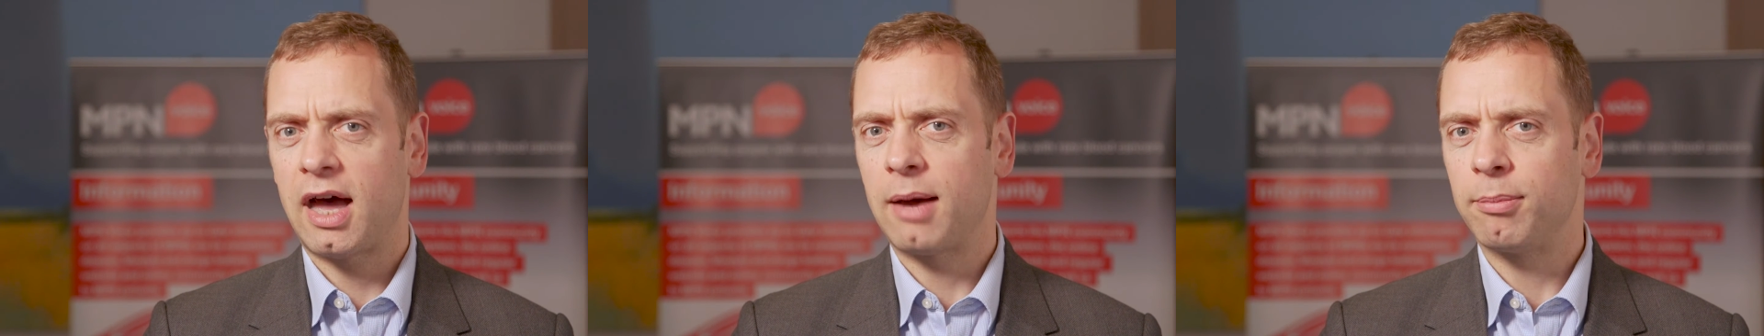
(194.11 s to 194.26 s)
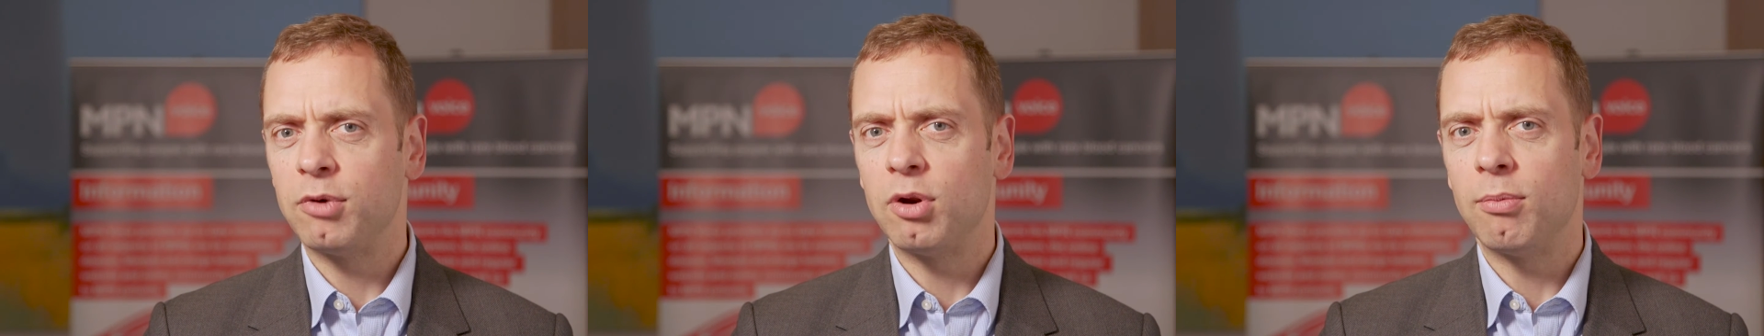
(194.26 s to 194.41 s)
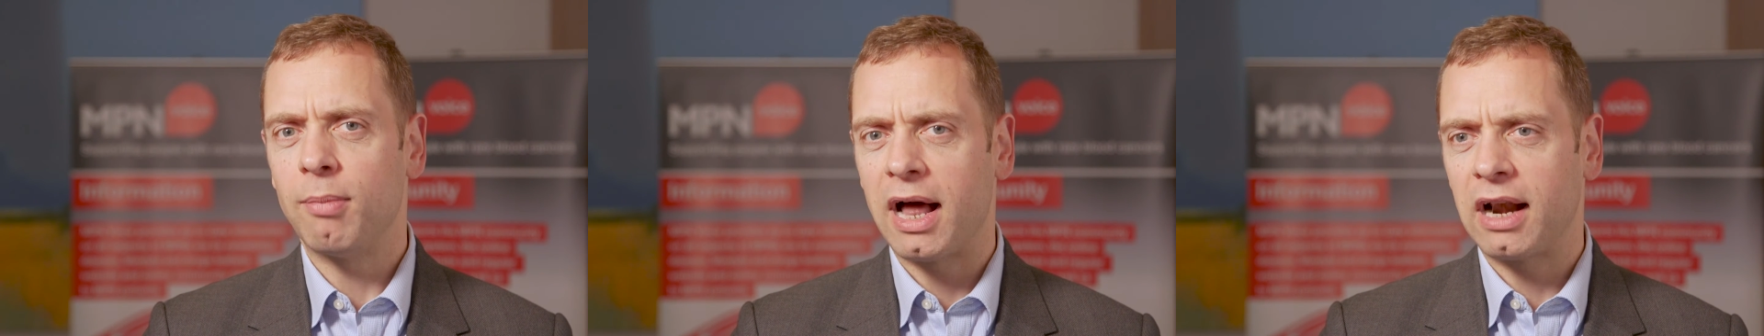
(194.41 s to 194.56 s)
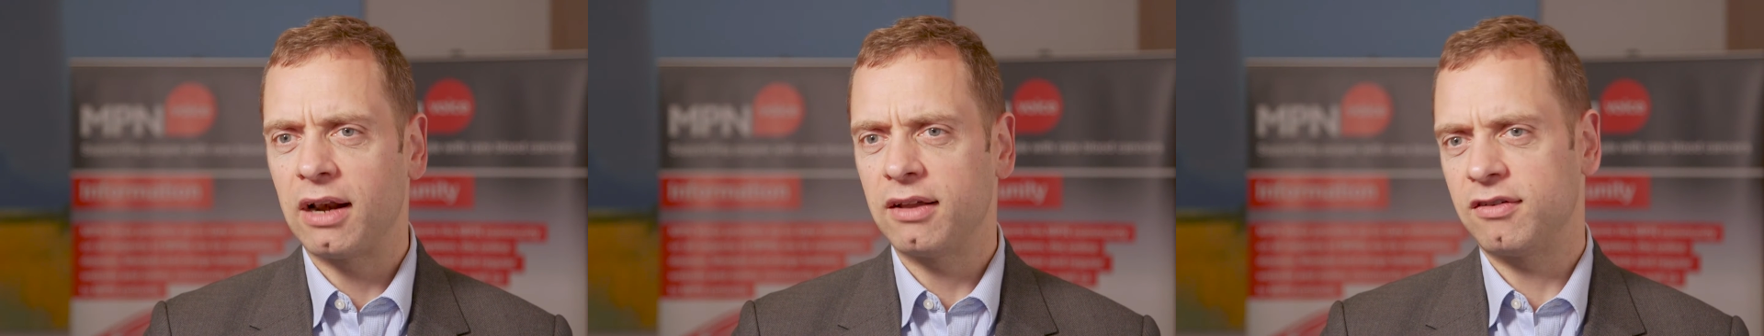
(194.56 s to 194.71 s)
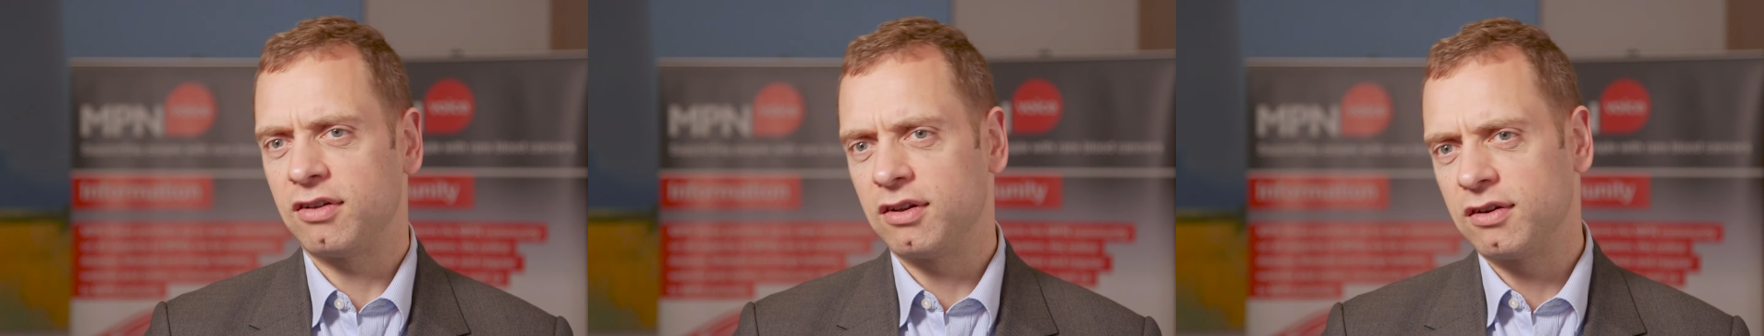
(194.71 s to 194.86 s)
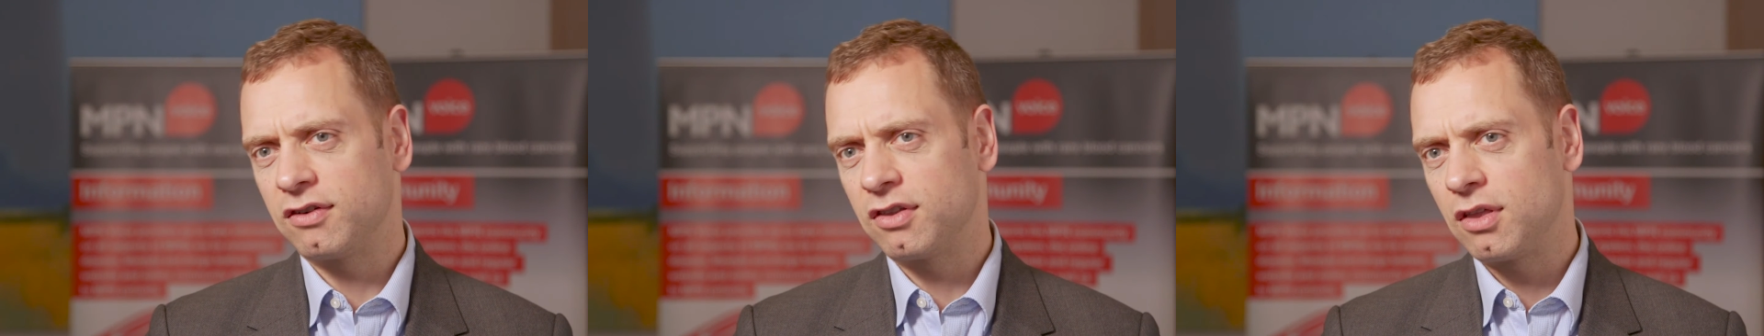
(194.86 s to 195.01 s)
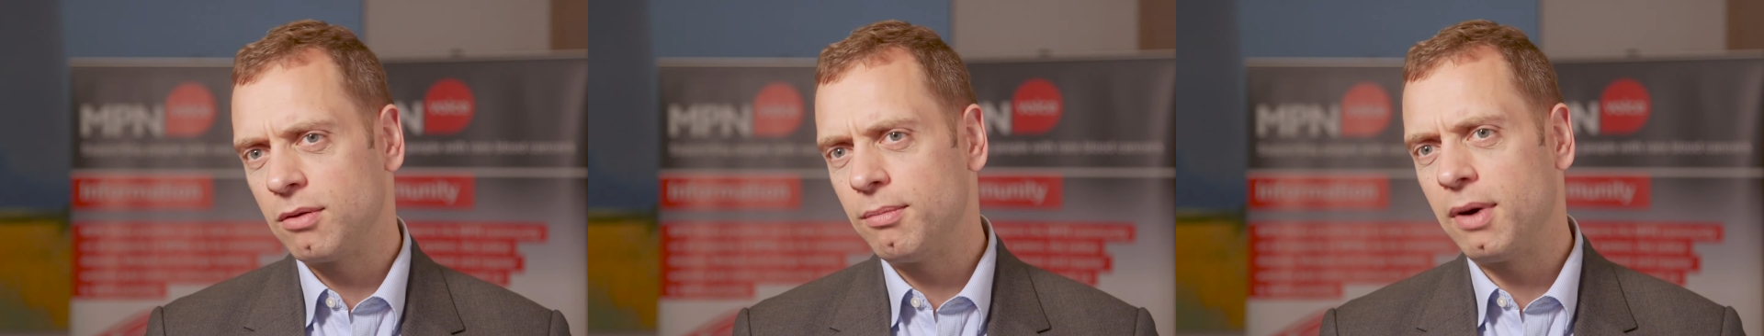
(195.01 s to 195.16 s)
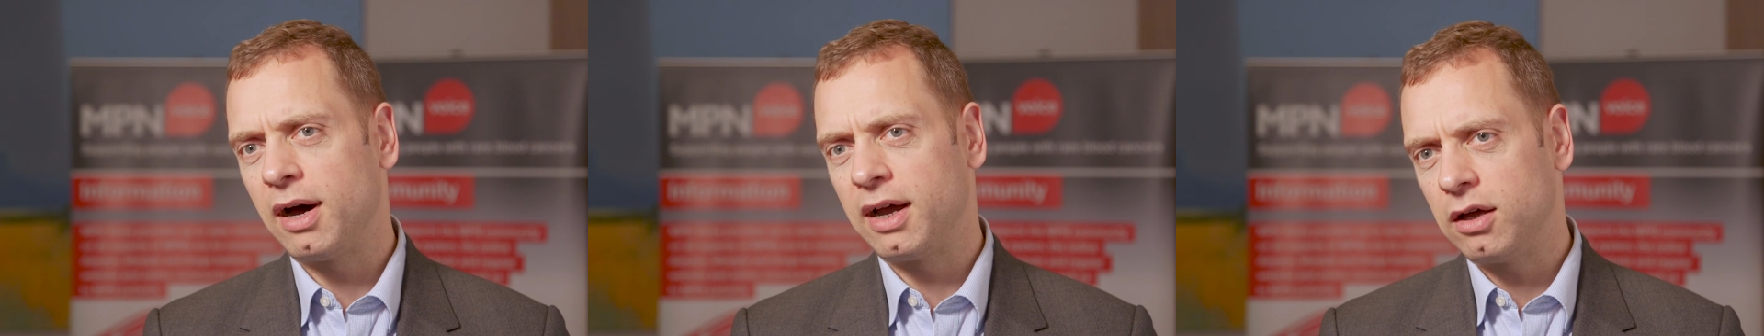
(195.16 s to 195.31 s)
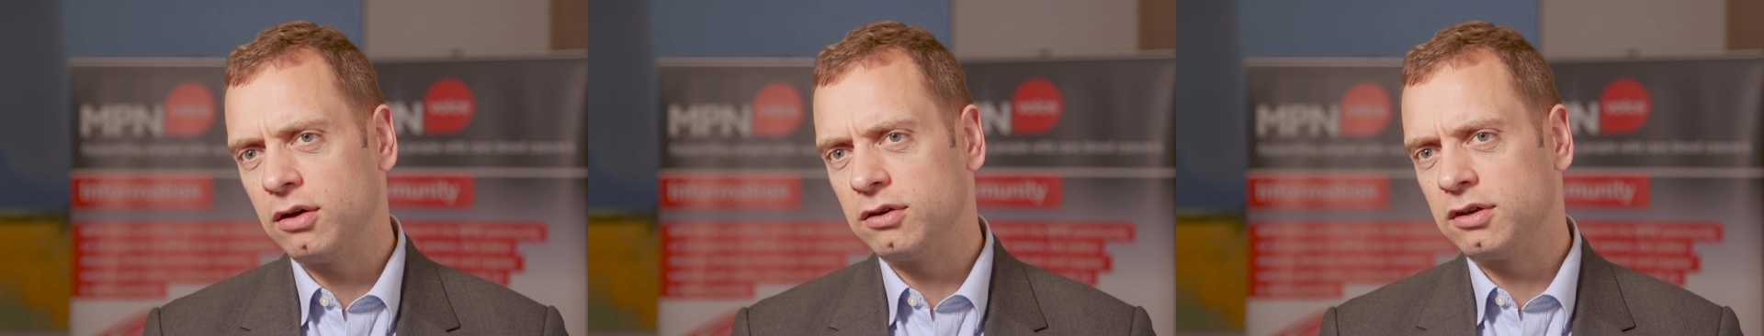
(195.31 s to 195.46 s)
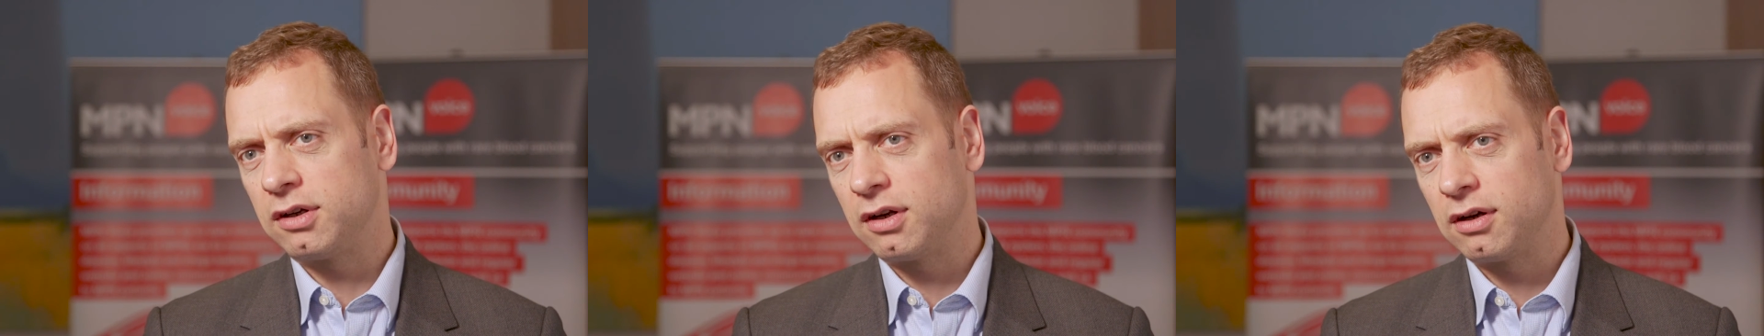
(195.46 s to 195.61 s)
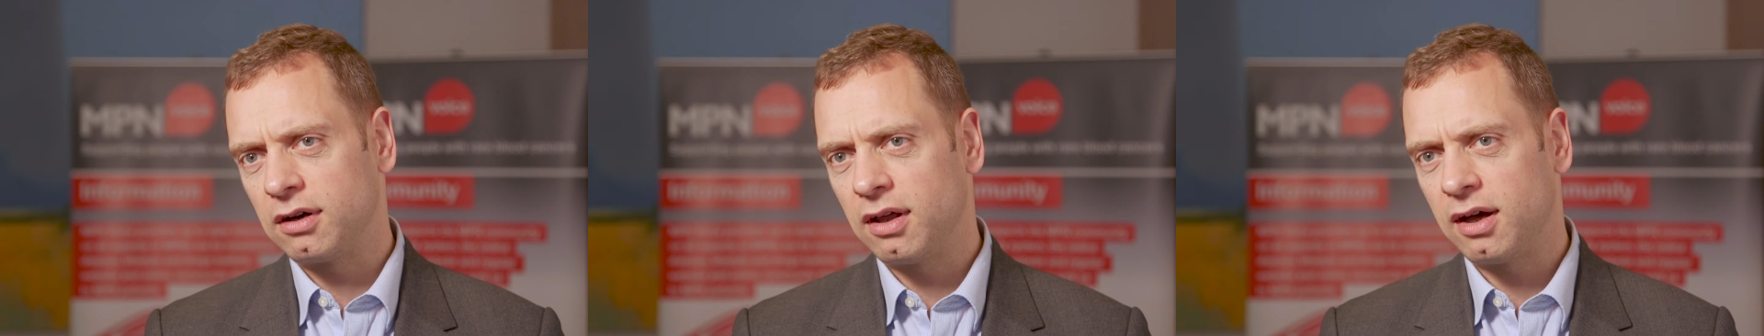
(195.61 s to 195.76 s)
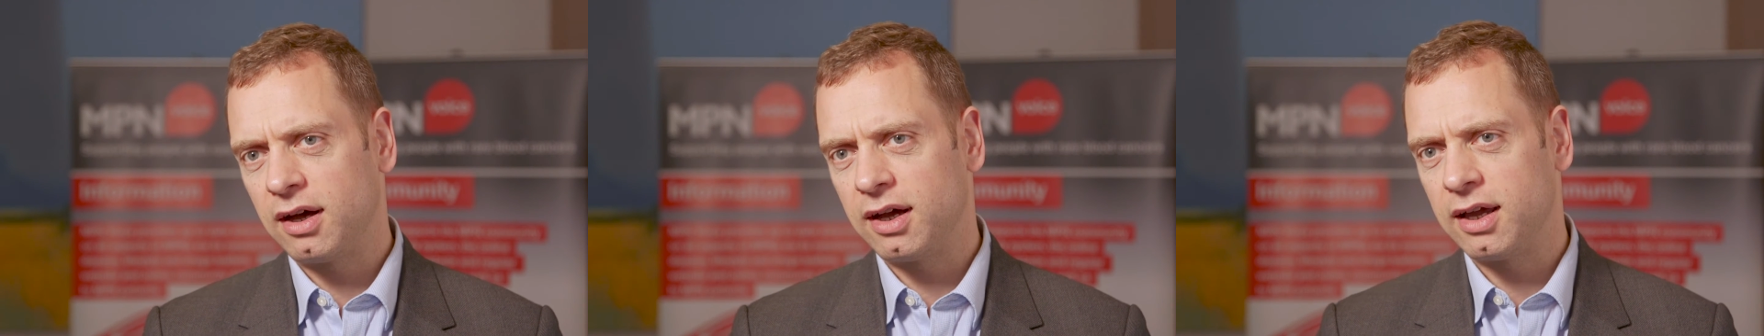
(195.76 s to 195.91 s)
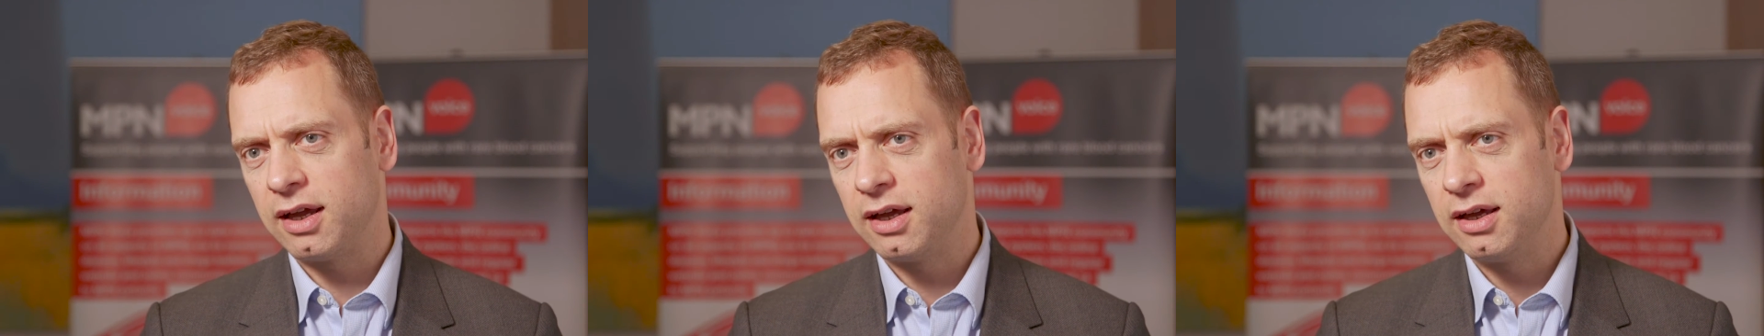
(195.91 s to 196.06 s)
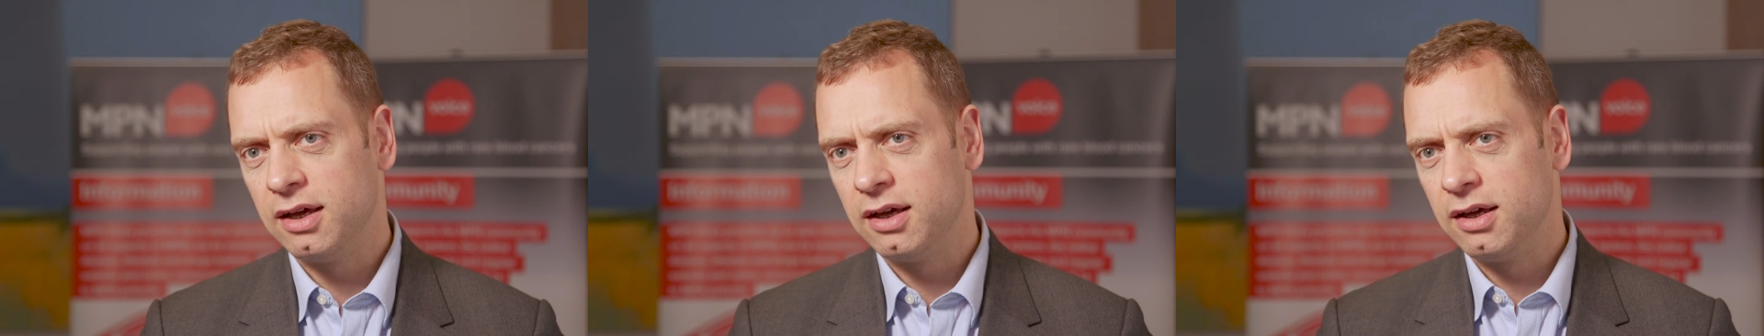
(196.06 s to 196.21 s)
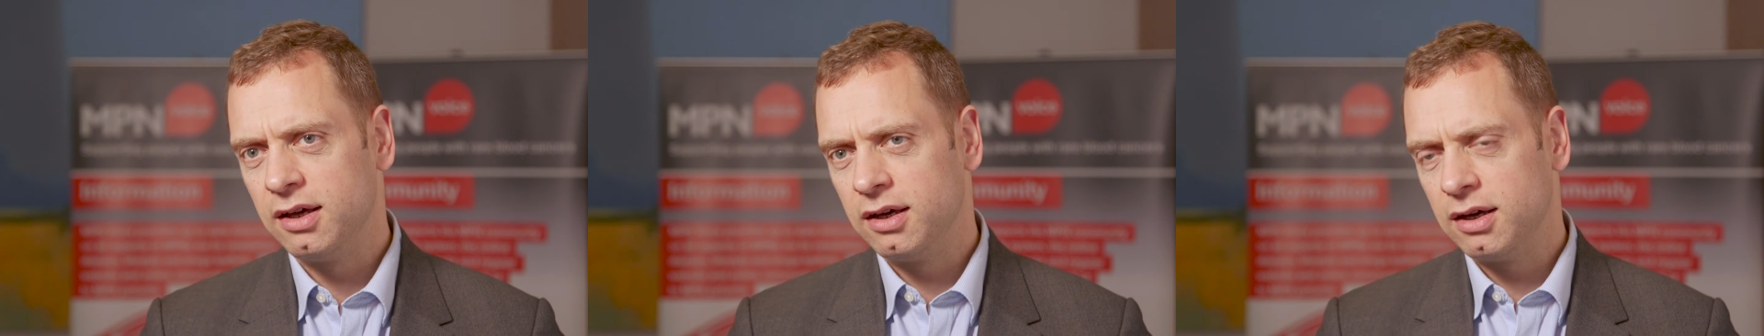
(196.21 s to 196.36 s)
abnormalities that might underlie